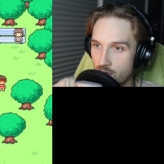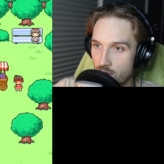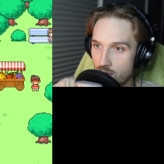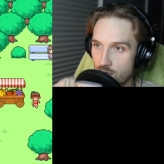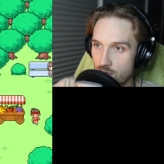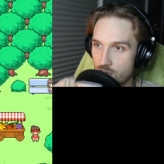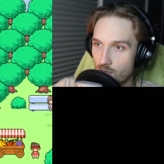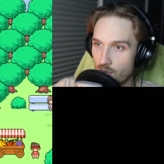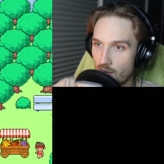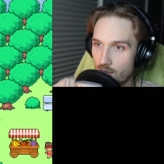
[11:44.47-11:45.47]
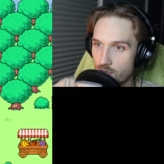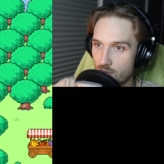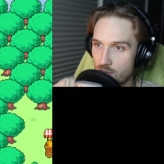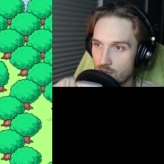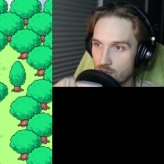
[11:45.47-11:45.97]
secret
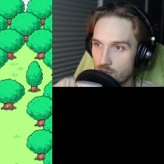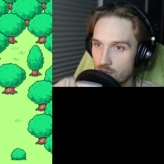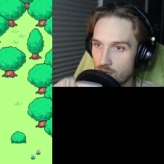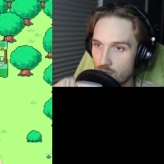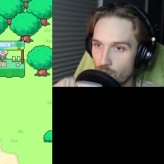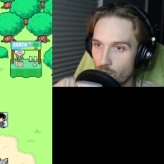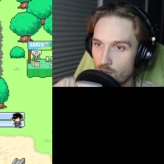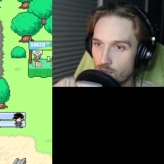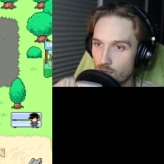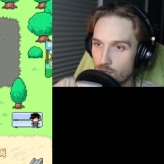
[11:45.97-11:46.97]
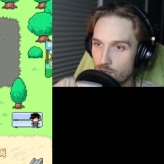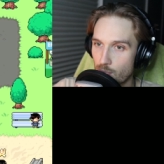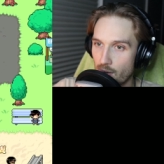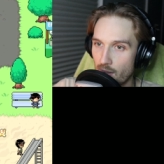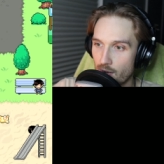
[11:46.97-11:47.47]
entrance. Where'd you lose your
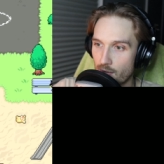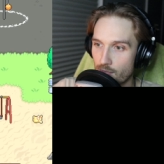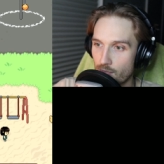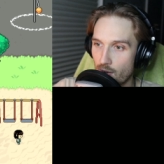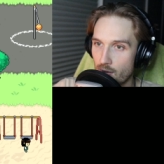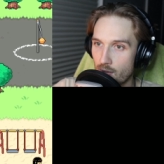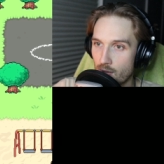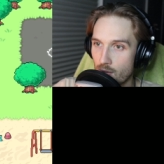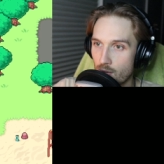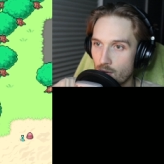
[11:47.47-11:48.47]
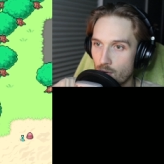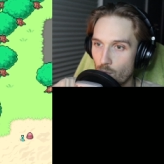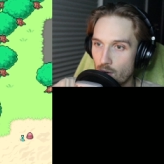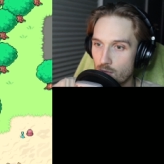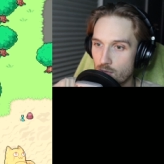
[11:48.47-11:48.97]
banana, friend?
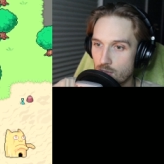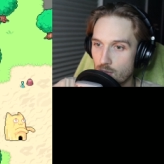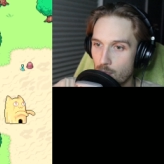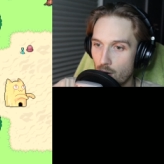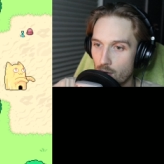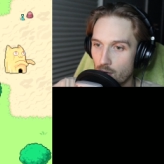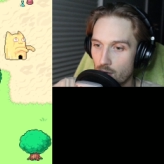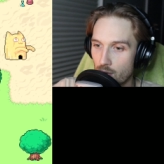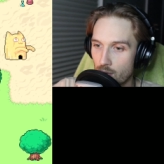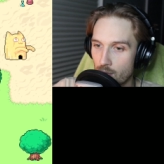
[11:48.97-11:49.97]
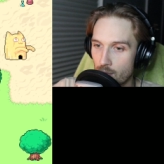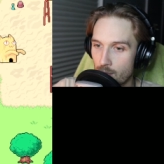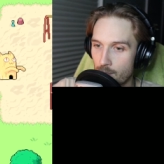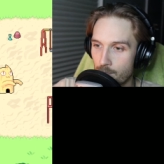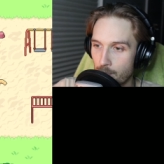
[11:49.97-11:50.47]
Where's the park?
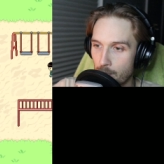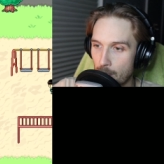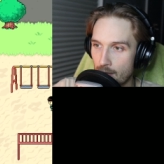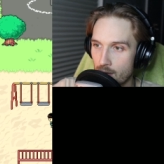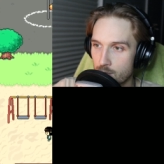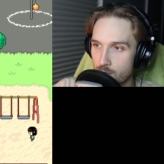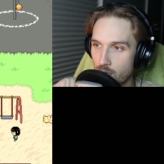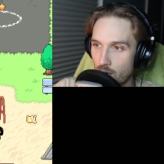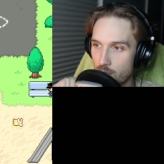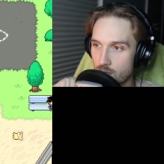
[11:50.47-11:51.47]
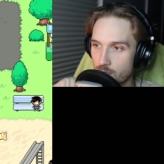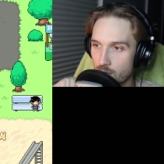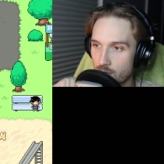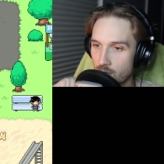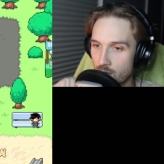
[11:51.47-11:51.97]
It's probably
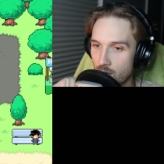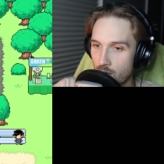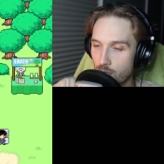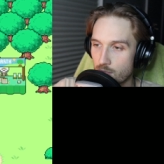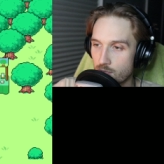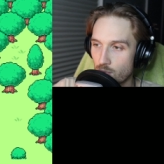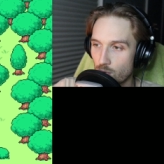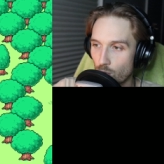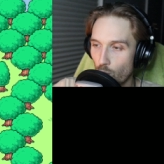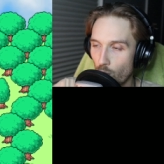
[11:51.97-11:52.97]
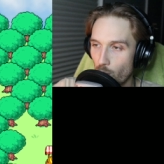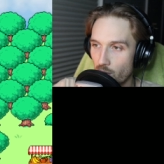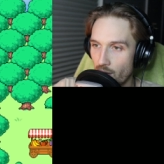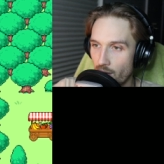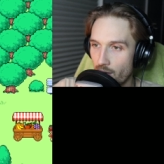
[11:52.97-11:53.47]
something, probably something lore
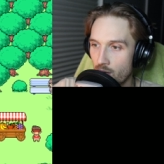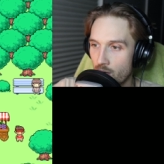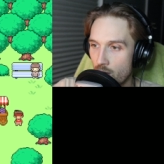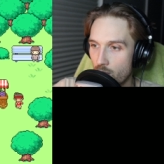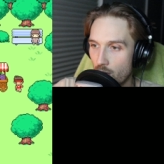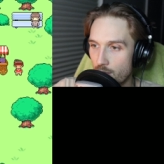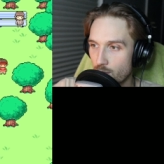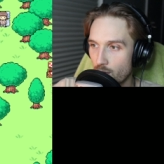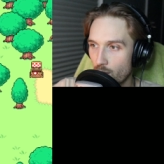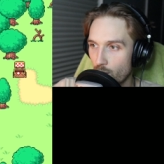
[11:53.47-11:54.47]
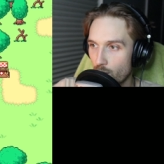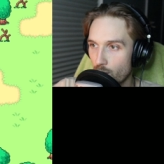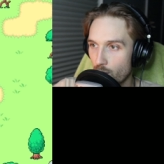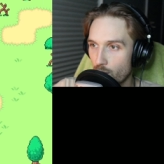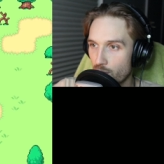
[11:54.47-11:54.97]
related. Probably something
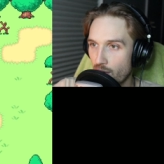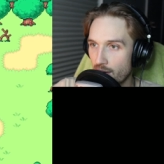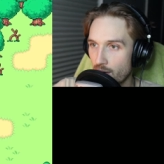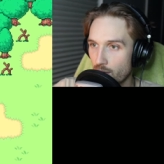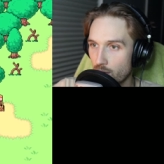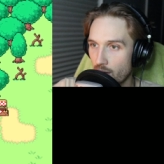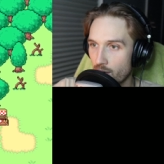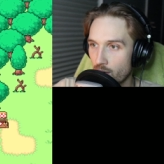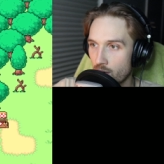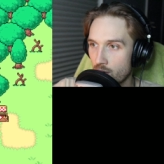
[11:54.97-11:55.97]
we'll, we'll find out later.